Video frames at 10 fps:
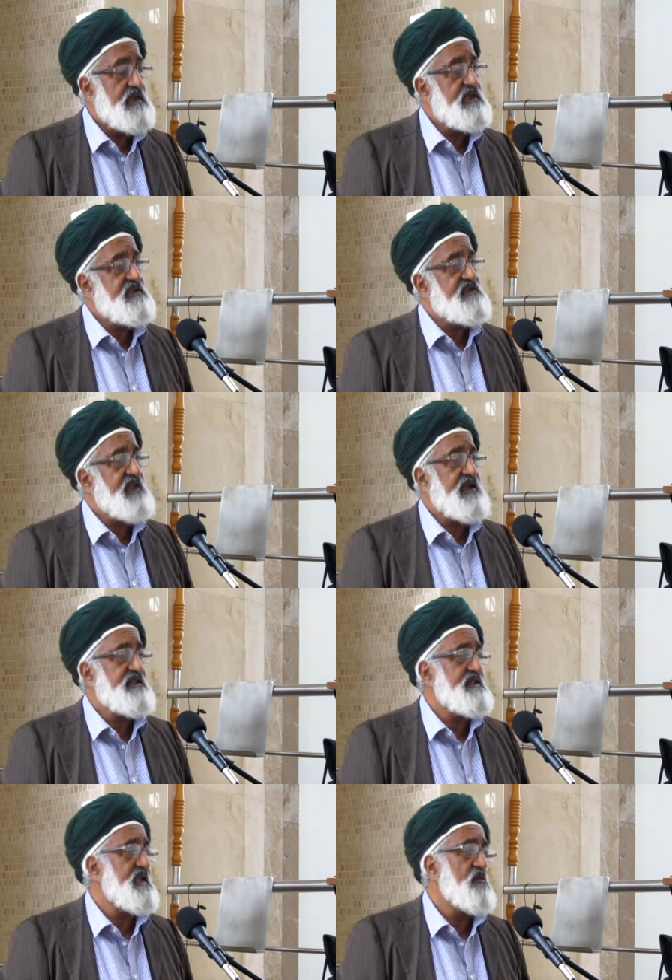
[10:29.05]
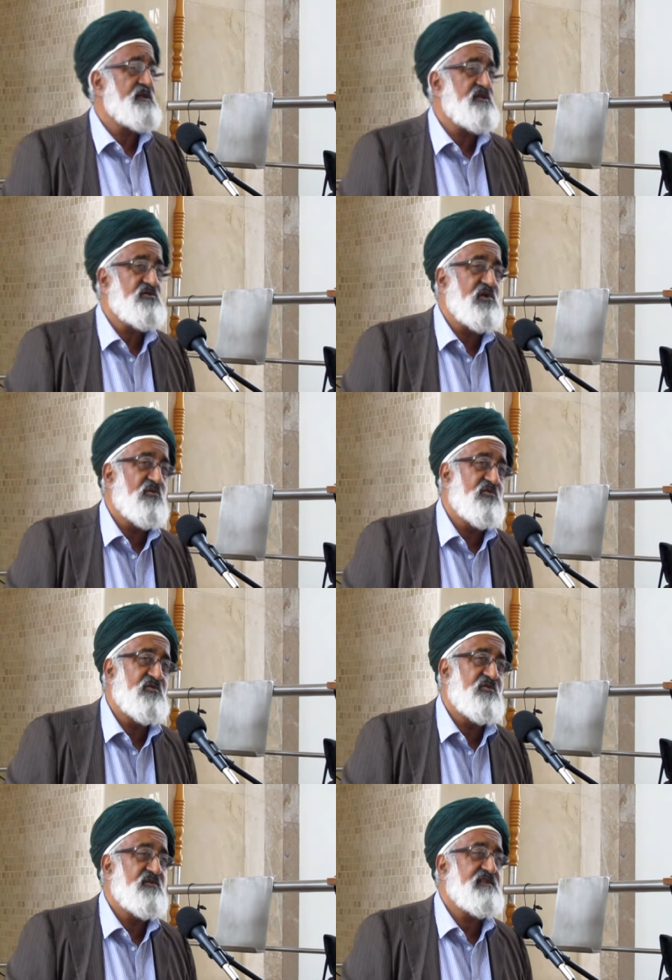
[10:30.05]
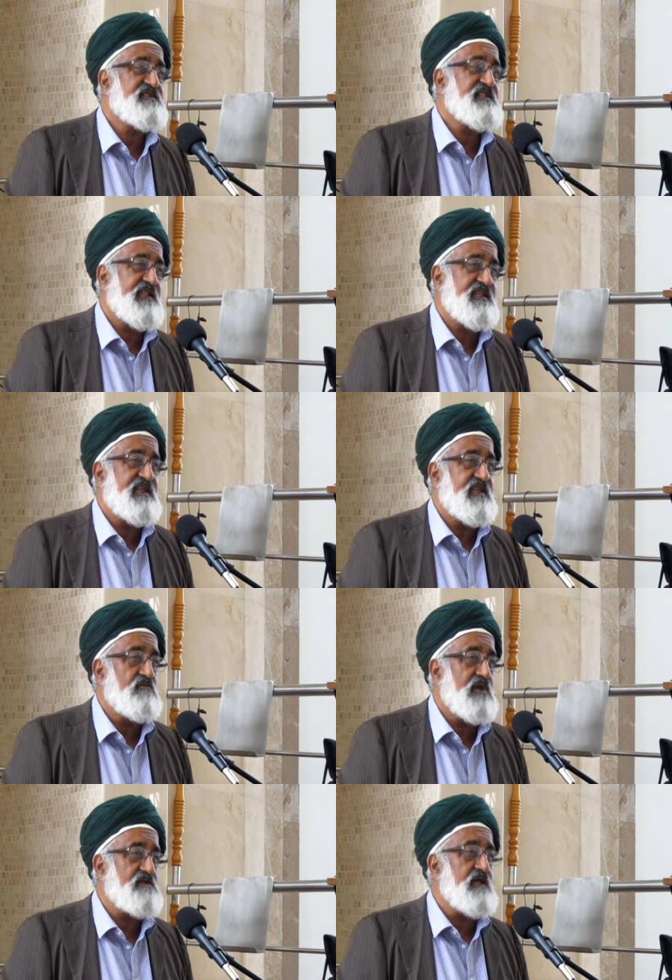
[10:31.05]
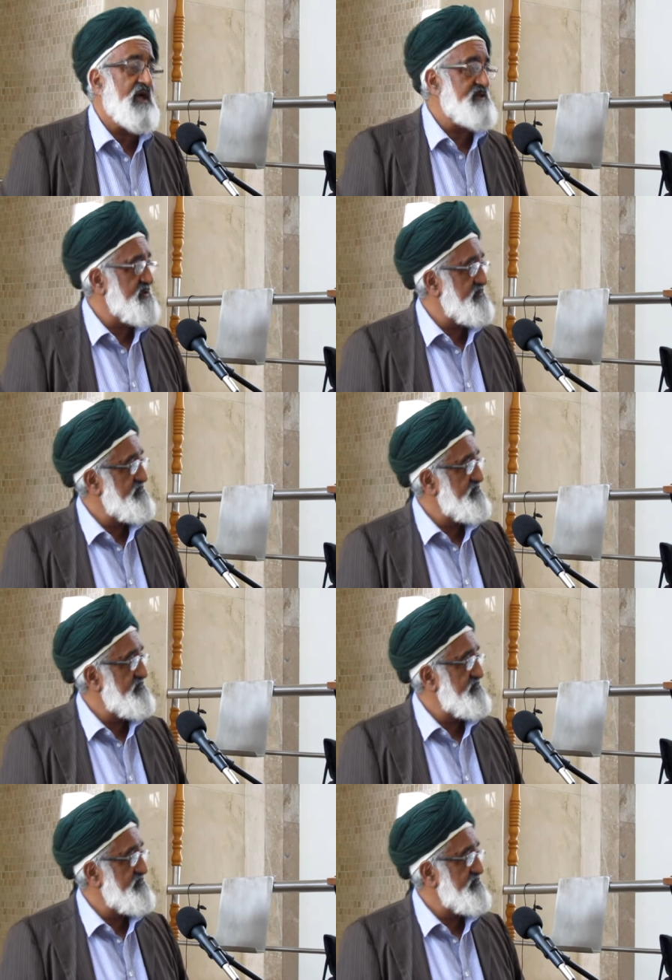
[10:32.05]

he decided he wanted to go study in Baghdad.